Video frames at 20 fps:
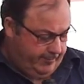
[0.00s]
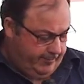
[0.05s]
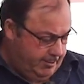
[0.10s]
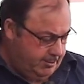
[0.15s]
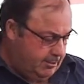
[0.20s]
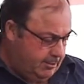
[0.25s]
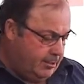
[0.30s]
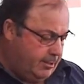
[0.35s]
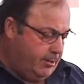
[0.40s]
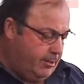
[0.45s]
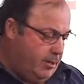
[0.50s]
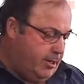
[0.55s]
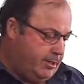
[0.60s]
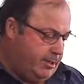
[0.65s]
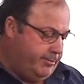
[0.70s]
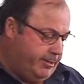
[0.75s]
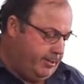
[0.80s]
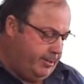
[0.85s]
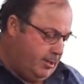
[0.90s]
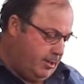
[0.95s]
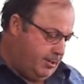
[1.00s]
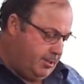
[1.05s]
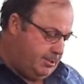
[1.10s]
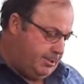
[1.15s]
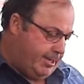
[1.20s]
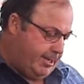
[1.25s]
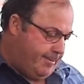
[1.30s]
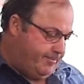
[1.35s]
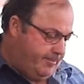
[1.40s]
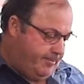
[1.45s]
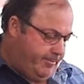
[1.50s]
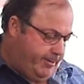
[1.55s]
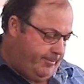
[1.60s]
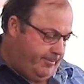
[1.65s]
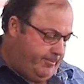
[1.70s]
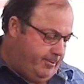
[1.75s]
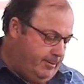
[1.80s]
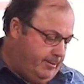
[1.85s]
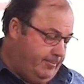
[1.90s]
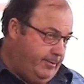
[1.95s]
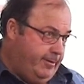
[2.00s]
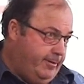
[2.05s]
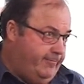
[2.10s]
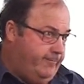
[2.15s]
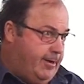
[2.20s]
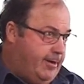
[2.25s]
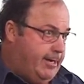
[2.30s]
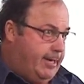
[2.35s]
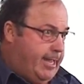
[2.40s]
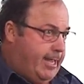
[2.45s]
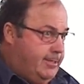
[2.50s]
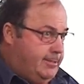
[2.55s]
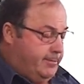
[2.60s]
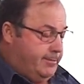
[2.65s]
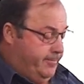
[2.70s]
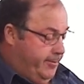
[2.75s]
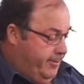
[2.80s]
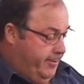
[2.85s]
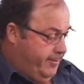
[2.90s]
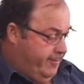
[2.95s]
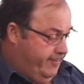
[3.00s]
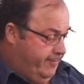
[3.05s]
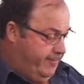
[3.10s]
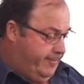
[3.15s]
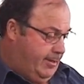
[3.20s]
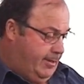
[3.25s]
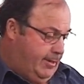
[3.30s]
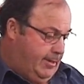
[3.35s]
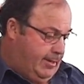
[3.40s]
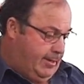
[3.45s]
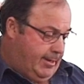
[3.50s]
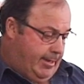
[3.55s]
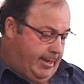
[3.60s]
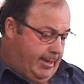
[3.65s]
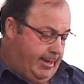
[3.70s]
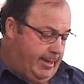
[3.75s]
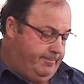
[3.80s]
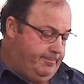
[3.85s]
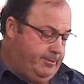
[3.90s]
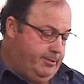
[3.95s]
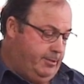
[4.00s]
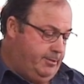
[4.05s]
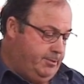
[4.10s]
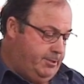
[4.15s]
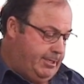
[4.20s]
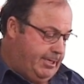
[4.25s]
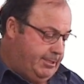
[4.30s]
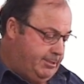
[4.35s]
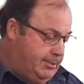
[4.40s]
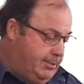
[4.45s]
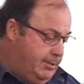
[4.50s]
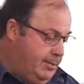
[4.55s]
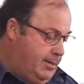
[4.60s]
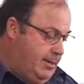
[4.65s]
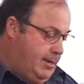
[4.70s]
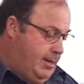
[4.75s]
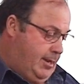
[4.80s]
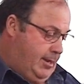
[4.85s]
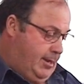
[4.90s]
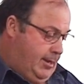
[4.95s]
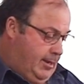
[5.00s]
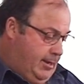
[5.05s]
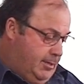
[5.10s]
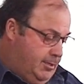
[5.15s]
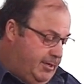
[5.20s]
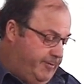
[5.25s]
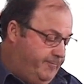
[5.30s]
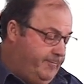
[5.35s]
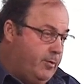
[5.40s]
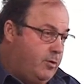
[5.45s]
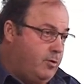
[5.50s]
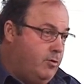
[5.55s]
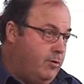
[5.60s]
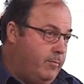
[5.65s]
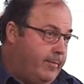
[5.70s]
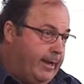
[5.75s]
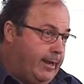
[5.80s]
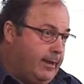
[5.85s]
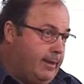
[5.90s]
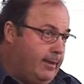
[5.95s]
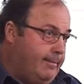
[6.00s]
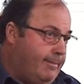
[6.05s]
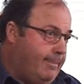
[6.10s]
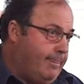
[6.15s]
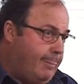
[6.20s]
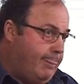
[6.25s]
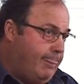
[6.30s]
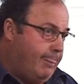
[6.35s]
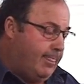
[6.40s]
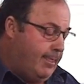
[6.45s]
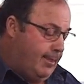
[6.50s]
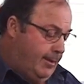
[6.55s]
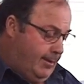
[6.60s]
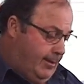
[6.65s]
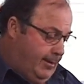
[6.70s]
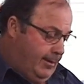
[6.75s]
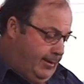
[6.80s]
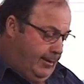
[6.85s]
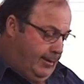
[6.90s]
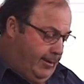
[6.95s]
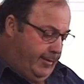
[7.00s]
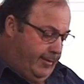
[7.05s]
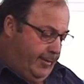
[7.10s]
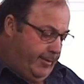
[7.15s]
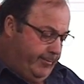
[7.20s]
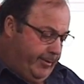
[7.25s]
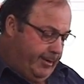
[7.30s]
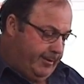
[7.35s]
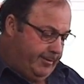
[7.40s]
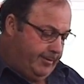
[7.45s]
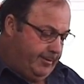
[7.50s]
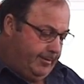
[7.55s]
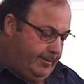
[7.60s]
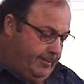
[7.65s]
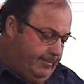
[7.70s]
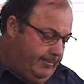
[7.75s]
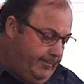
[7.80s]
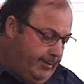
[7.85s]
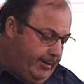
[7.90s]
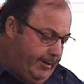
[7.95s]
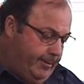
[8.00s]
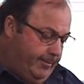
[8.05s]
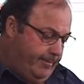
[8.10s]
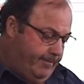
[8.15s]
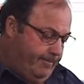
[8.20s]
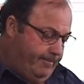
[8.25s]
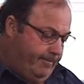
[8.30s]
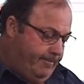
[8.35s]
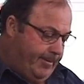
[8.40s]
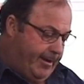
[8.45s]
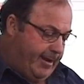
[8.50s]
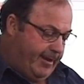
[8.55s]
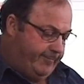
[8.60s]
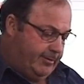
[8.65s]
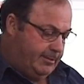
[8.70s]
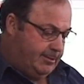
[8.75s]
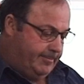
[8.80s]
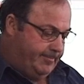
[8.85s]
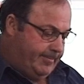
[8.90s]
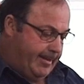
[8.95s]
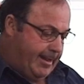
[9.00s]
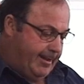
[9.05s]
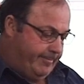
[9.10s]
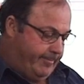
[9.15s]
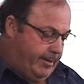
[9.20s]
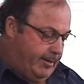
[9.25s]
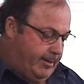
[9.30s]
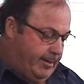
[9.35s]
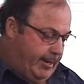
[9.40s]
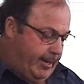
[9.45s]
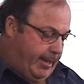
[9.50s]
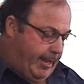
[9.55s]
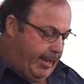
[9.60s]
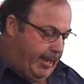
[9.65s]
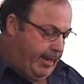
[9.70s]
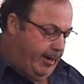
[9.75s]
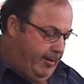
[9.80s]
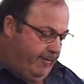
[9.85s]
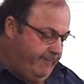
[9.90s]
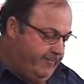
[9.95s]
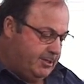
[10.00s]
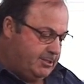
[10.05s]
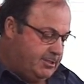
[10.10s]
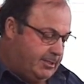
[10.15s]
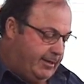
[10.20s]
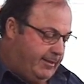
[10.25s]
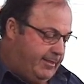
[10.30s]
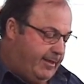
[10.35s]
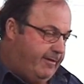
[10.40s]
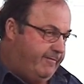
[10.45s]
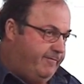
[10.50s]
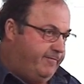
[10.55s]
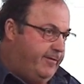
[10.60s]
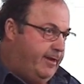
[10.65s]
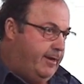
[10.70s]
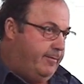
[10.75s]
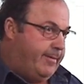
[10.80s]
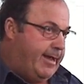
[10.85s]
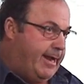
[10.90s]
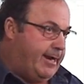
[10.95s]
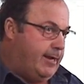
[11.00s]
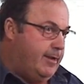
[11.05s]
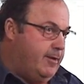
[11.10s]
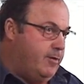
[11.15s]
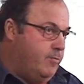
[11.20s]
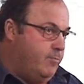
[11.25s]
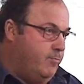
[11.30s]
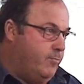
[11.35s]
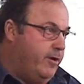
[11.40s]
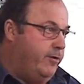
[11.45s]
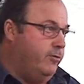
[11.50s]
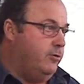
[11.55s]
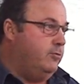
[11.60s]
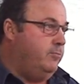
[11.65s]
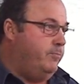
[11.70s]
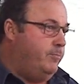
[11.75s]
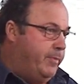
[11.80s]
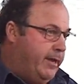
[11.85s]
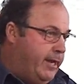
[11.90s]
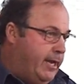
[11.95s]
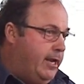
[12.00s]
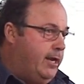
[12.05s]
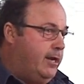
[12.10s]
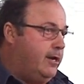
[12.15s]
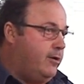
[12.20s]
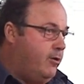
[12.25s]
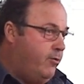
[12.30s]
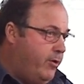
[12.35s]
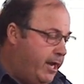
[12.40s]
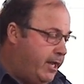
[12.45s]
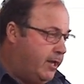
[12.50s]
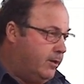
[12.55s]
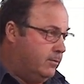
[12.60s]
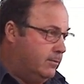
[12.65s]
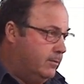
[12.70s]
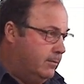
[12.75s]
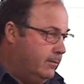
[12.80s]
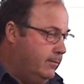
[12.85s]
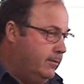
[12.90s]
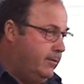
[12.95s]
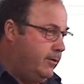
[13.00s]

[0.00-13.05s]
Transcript: firstly I'd like to acknowledge a couple of people. I believe one had to move. Tom Chesson, Jeff McCormick. They're with Linda Pavey's department, and obviously their feedback will be critical